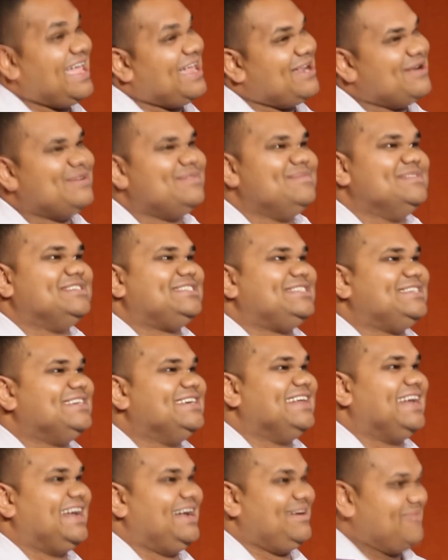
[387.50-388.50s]
and all my,
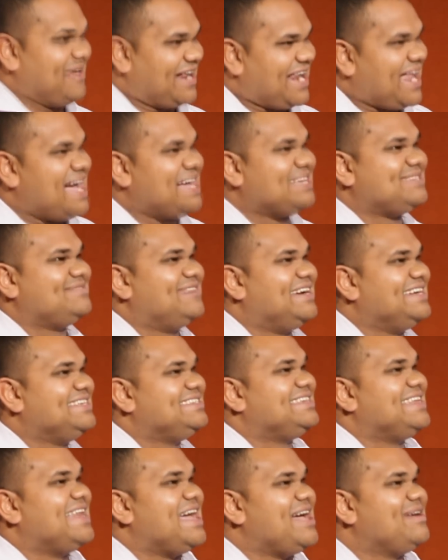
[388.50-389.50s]
stu- uh, my
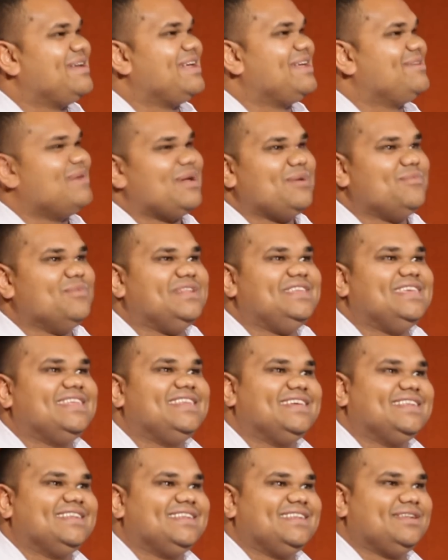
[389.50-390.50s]
classmates, you know, and, and we
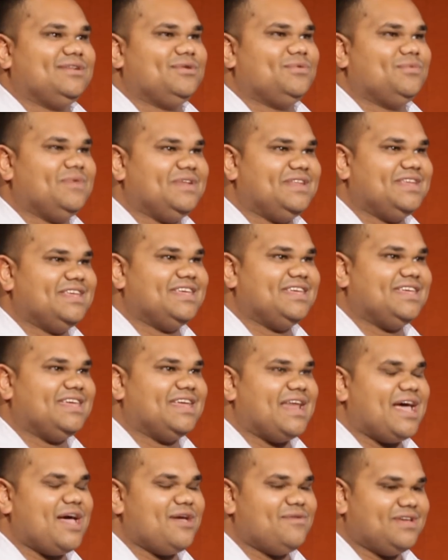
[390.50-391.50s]
did it. We did it,
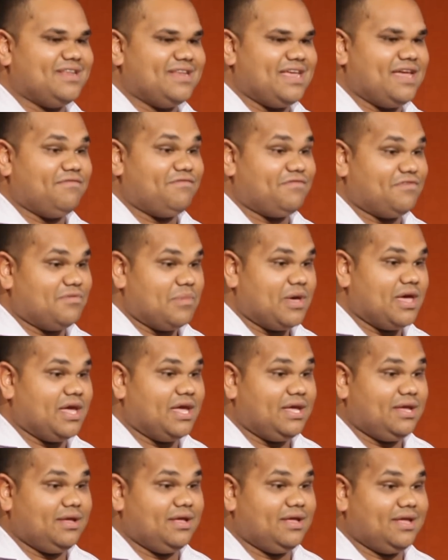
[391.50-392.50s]
you know. And, and for
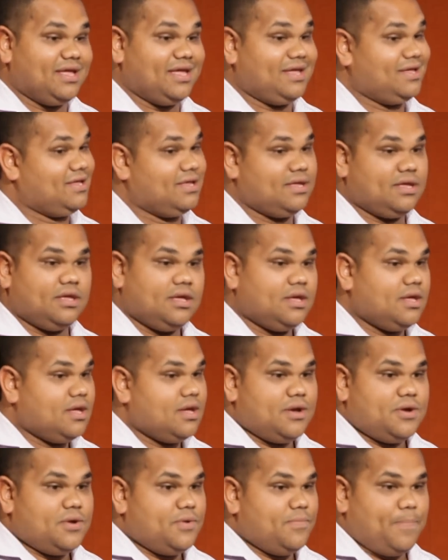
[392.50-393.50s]
me,
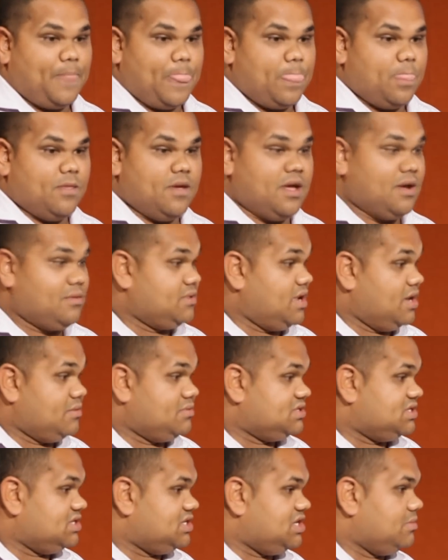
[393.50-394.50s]
it,
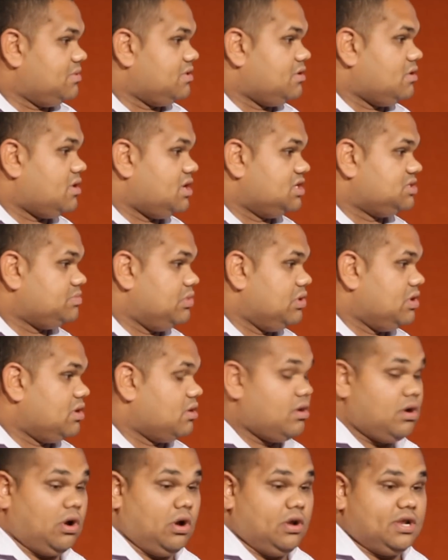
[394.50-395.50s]
it, was the tip of the
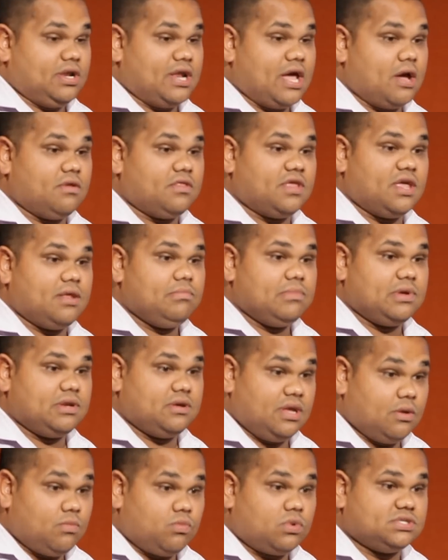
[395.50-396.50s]
iceberg. I didn't know it then,
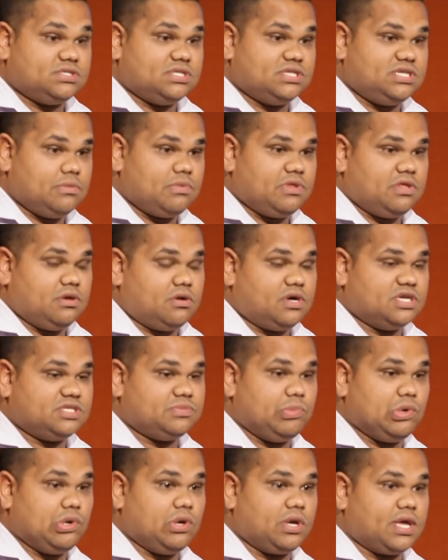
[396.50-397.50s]
but it was the tip of the
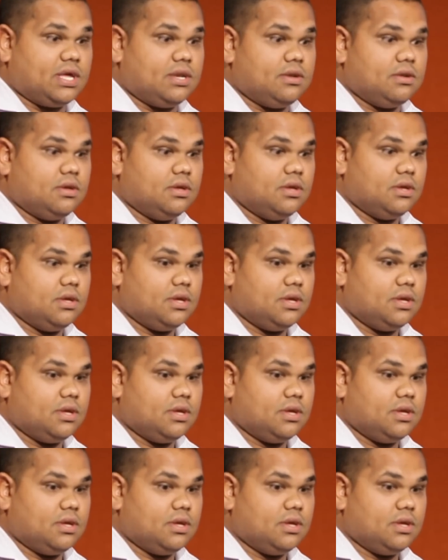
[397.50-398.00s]
iceberg, and